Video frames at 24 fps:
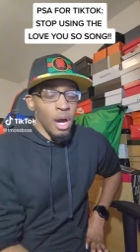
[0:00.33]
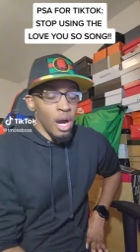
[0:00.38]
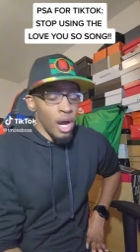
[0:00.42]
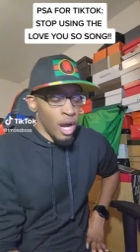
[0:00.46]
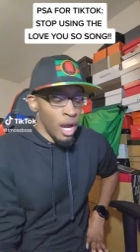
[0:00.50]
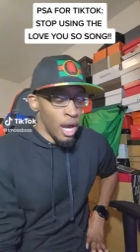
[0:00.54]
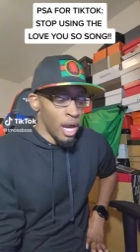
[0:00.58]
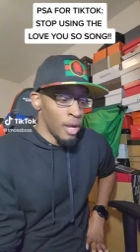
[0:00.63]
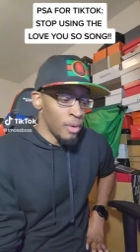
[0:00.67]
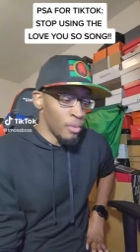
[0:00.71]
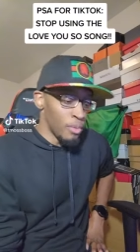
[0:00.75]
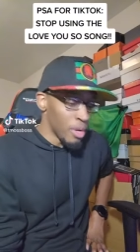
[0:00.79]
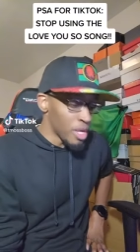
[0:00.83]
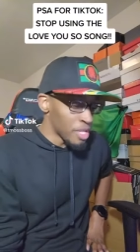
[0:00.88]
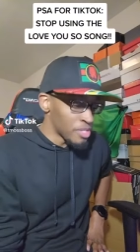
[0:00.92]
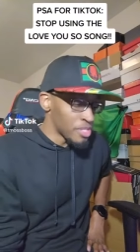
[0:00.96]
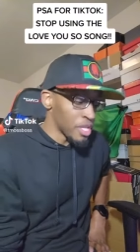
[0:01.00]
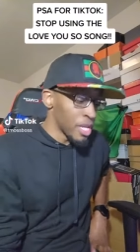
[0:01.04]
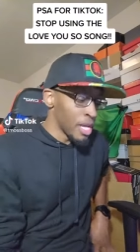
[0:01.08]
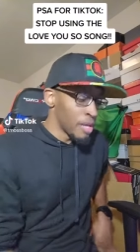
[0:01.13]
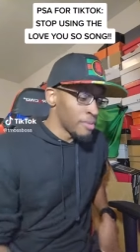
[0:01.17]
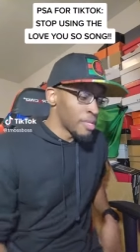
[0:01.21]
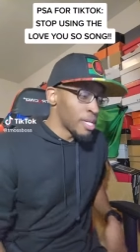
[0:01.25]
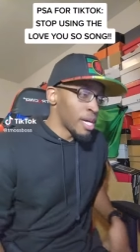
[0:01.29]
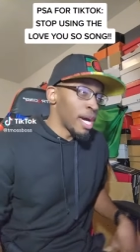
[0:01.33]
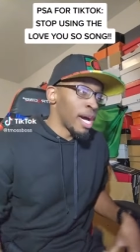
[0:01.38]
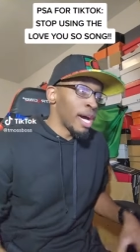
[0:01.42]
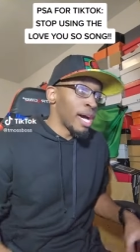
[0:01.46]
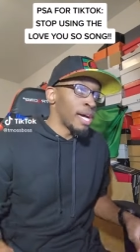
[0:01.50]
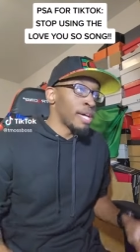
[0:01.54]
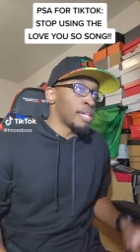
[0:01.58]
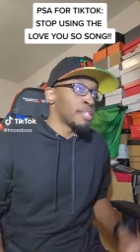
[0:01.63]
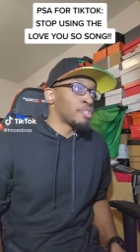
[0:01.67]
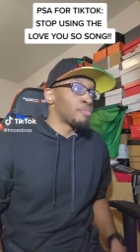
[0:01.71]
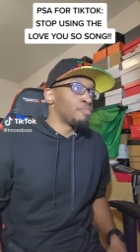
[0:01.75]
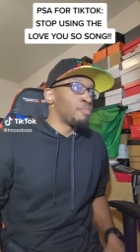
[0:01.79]
All right, what's up,
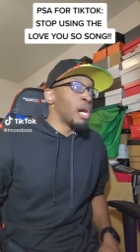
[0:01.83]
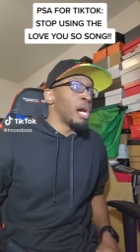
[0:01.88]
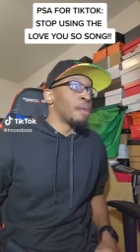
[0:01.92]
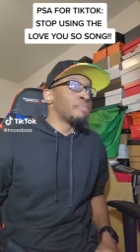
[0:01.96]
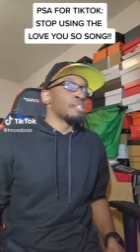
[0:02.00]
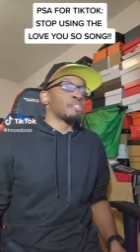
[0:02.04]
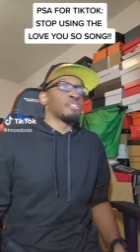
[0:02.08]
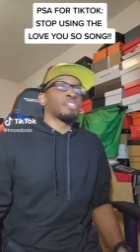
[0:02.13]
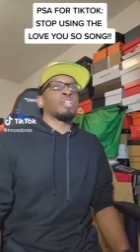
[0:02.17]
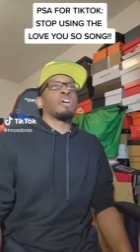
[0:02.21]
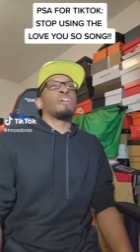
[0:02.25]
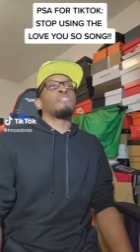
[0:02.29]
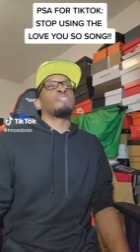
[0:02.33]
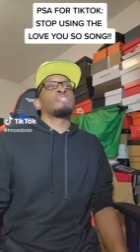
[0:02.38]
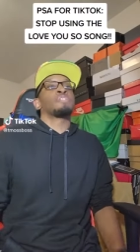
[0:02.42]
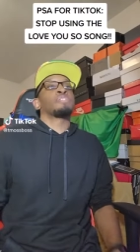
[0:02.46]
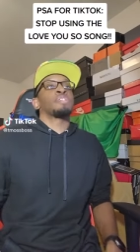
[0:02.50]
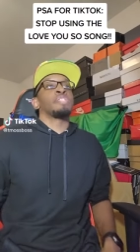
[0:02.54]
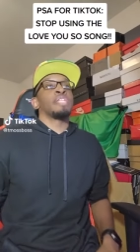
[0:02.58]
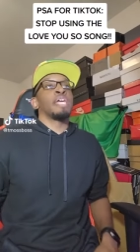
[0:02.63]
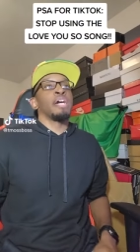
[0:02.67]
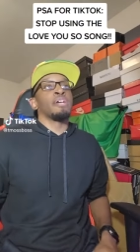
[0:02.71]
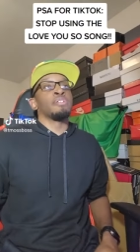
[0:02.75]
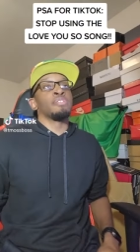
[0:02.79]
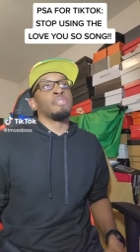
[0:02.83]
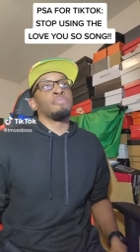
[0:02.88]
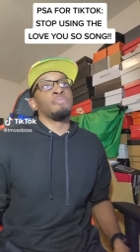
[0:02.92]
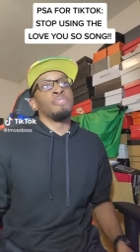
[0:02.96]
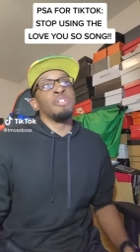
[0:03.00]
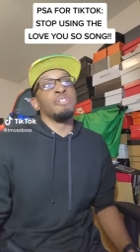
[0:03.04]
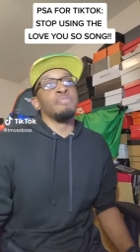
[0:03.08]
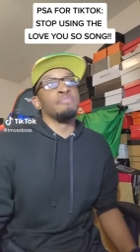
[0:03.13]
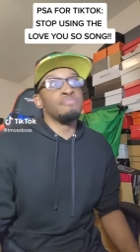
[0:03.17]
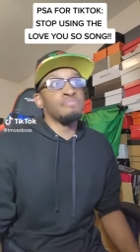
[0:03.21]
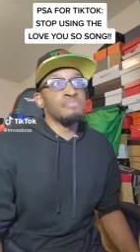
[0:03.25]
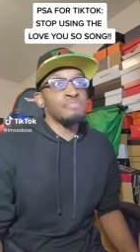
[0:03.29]
guys? Public service
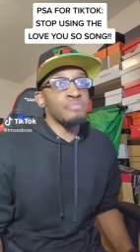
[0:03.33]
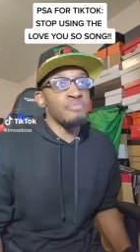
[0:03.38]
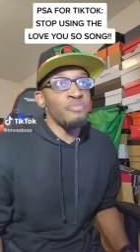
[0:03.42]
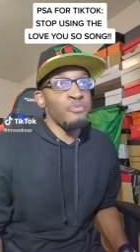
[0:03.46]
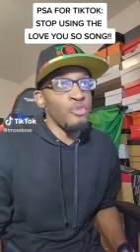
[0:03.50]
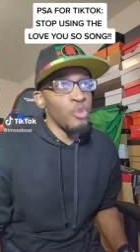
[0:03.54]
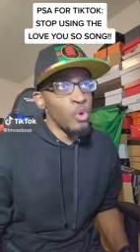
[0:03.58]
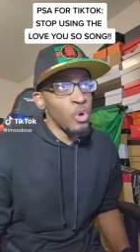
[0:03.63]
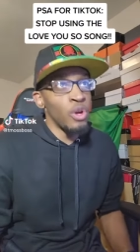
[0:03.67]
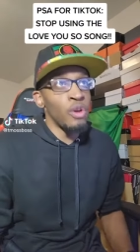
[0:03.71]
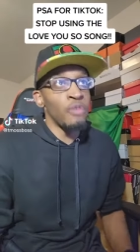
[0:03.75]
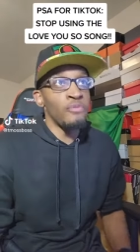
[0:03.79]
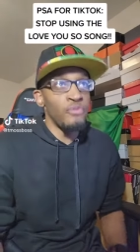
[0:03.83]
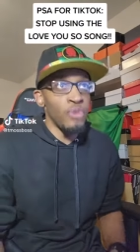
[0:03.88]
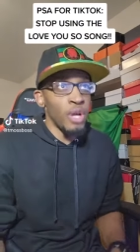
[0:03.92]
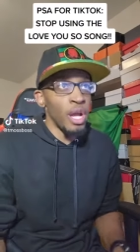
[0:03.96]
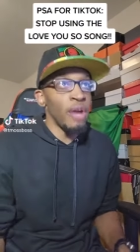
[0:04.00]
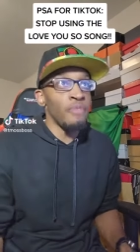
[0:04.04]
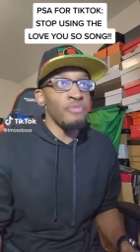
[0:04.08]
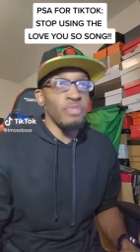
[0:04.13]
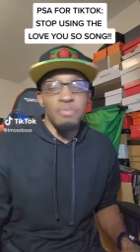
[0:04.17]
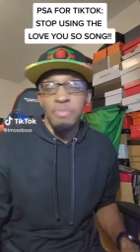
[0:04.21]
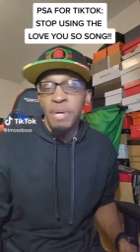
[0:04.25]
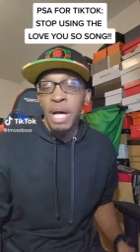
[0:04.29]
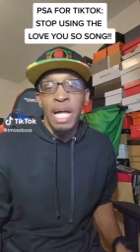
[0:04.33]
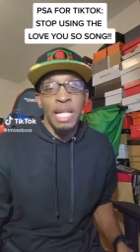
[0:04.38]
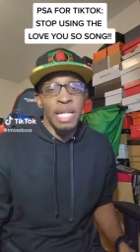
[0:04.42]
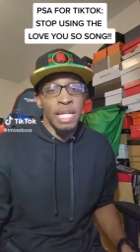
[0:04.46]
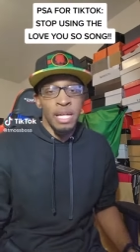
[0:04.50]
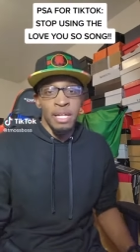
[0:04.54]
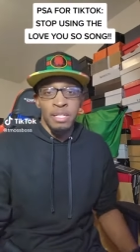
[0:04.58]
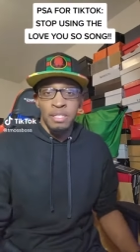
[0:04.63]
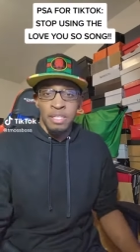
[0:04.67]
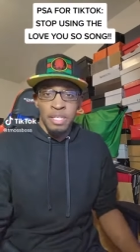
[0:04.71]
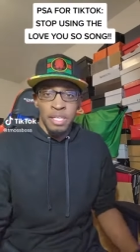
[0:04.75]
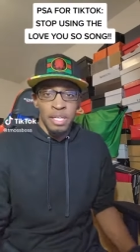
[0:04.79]
announcement for
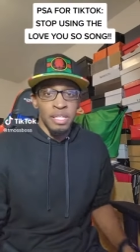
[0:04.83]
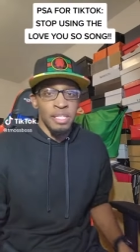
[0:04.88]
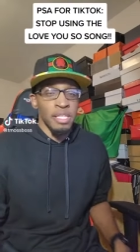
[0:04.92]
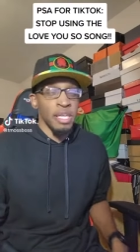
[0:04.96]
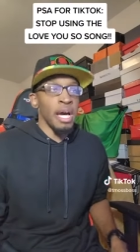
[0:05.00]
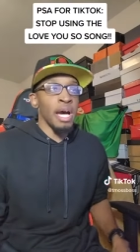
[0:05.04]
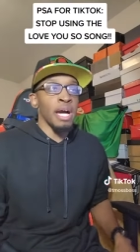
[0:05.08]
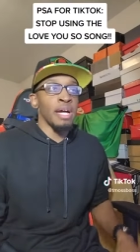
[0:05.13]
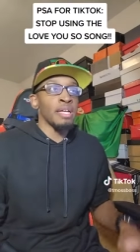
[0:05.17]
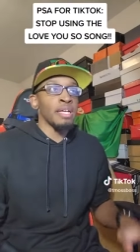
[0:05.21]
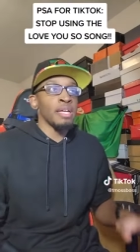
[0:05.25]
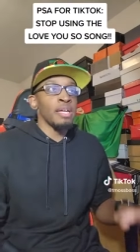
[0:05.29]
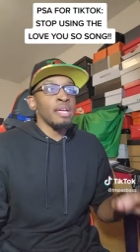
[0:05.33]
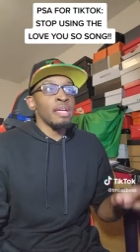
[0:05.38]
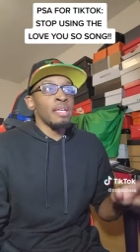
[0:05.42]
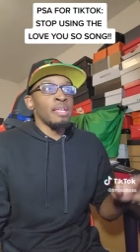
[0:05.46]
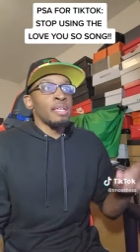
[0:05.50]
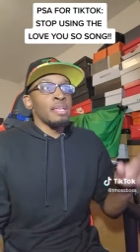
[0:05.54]
everybody on TikTok.